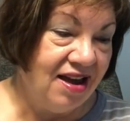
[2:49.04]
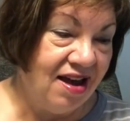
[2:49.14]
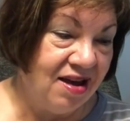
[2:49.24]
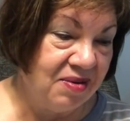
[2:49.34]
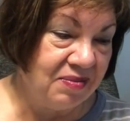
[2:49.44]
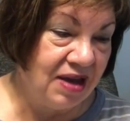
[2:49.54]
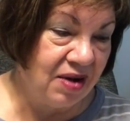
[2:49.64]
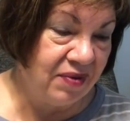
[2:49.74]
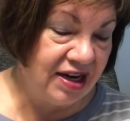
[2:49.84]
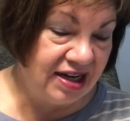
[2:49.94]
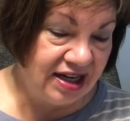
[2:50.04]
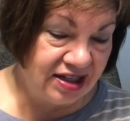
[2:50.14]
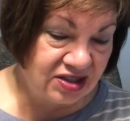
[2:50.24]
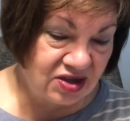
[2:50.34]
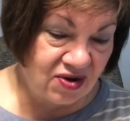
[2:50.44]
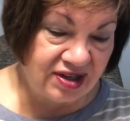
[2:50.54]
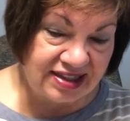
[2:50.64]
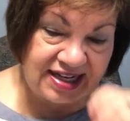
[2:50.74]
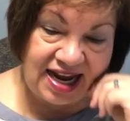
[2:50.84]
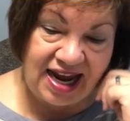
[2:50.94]
got ready to get started
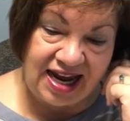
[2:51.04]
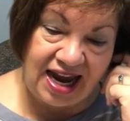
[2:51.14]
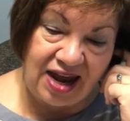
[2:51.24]
today